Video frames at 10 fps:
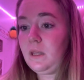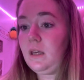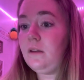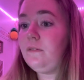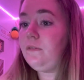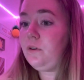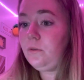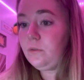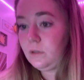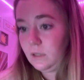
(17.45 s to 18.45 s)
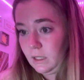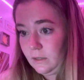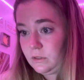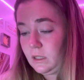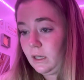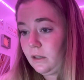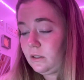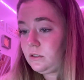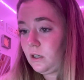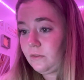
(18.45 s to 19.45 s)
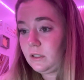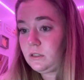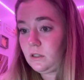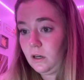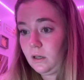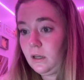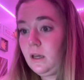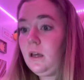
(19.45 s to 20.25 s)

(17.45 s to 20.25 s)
and a few leaves lay on the starving sod.